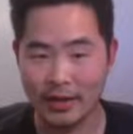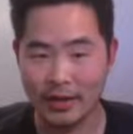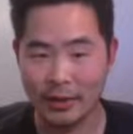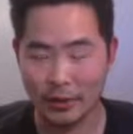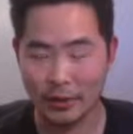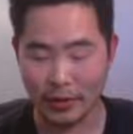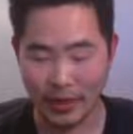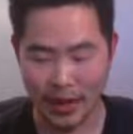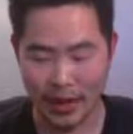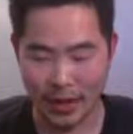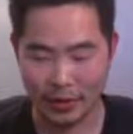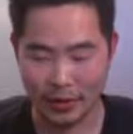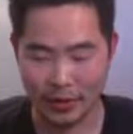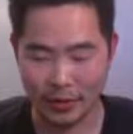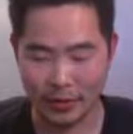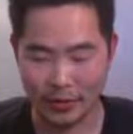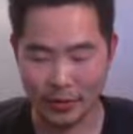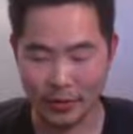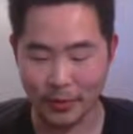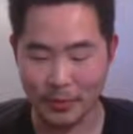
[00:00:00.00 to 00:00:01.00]
your
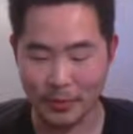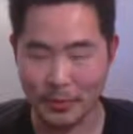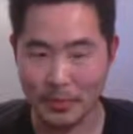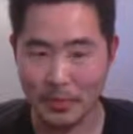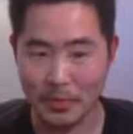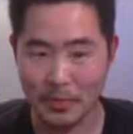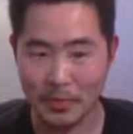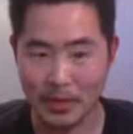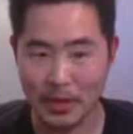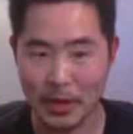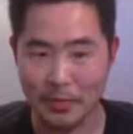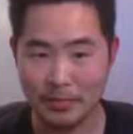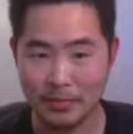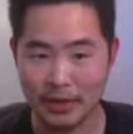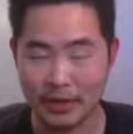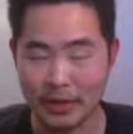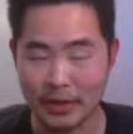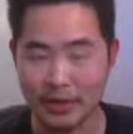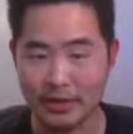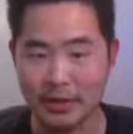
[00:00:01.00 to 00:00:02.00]
character,
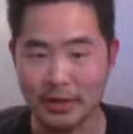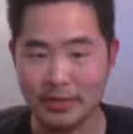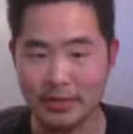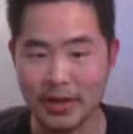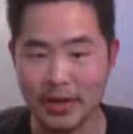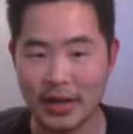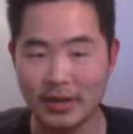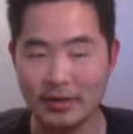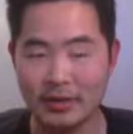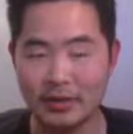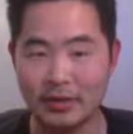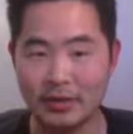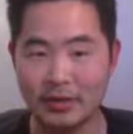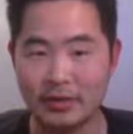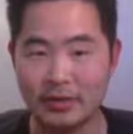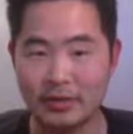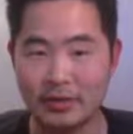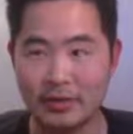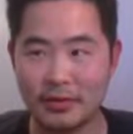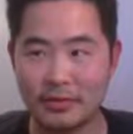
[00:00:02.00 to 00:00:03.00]
but there are some
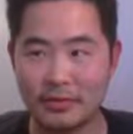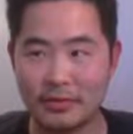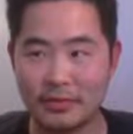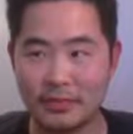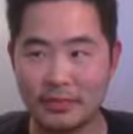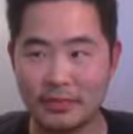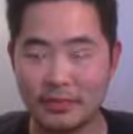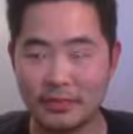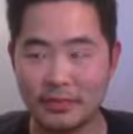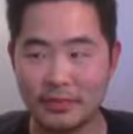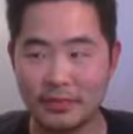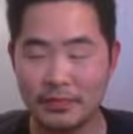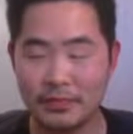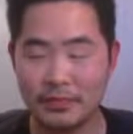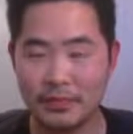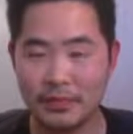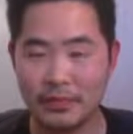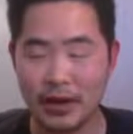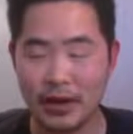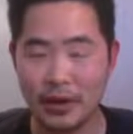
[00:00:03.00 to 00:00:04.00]
characters
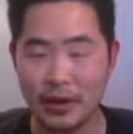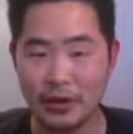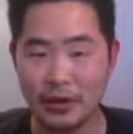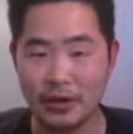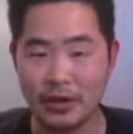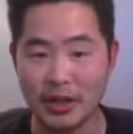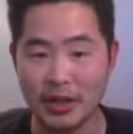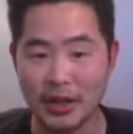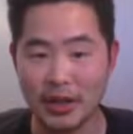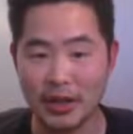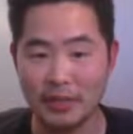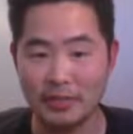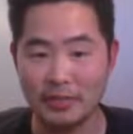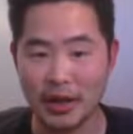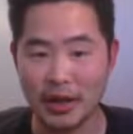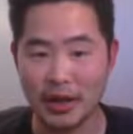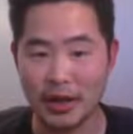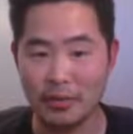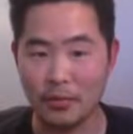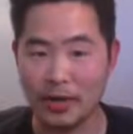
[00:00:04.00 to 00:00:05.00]
on your team
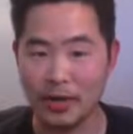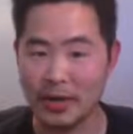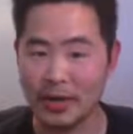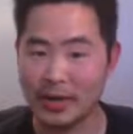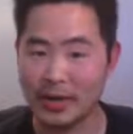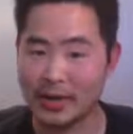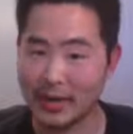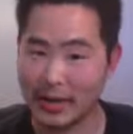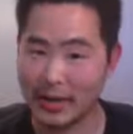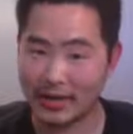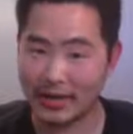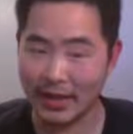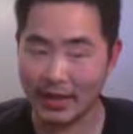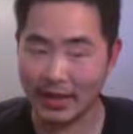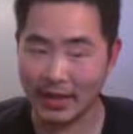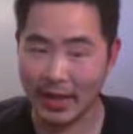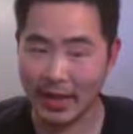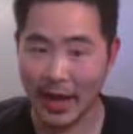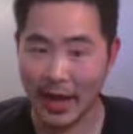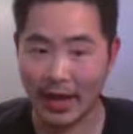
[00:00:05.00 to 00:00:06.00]
that when it gets
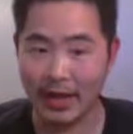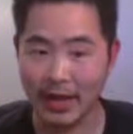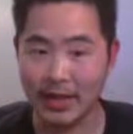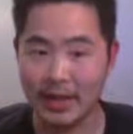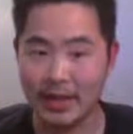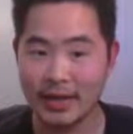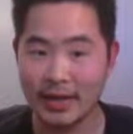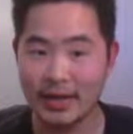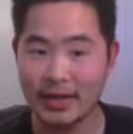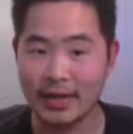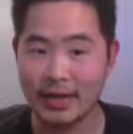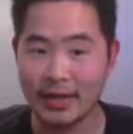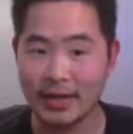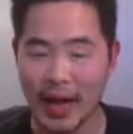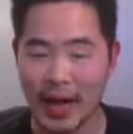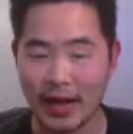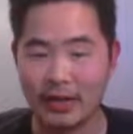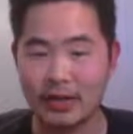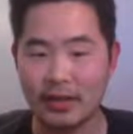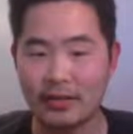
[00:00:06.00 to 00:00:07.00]
attacked, it
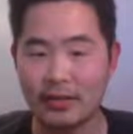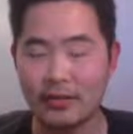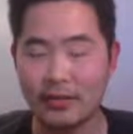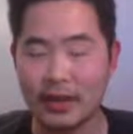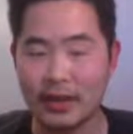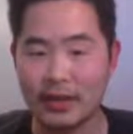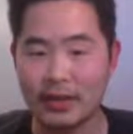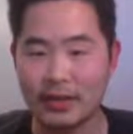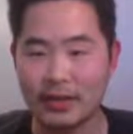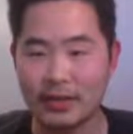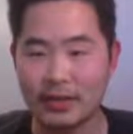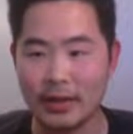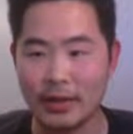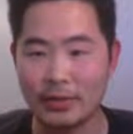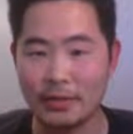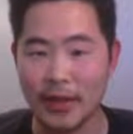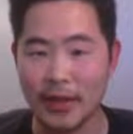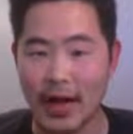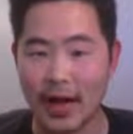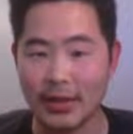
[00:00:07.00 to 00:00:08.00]
activates a
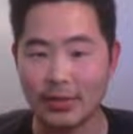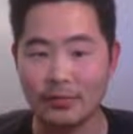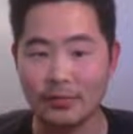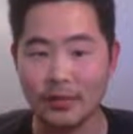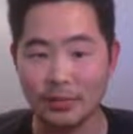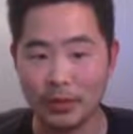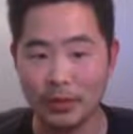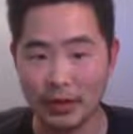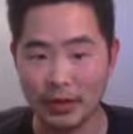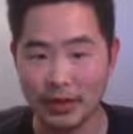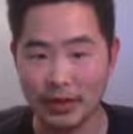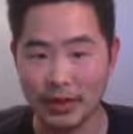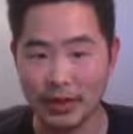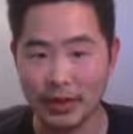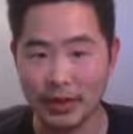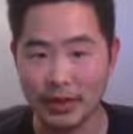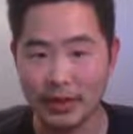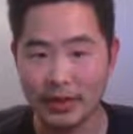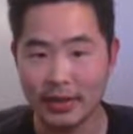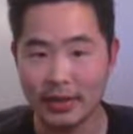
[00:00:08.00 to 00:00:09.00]
passive
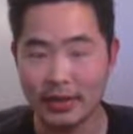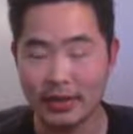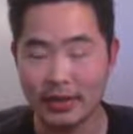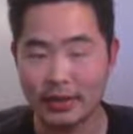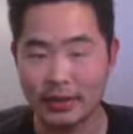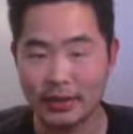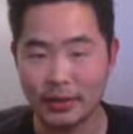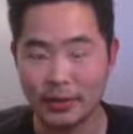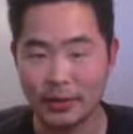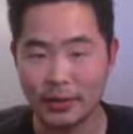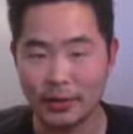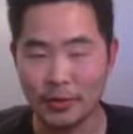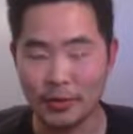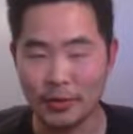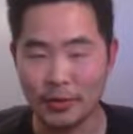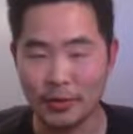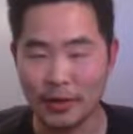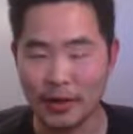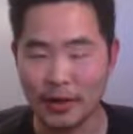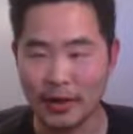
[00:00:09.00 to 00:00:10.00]
ability.
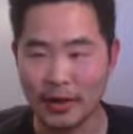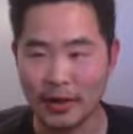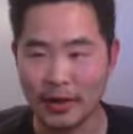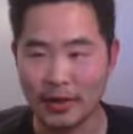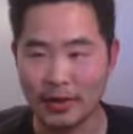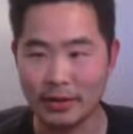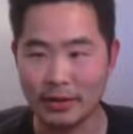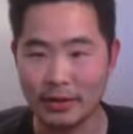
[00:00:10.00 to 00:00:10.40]
So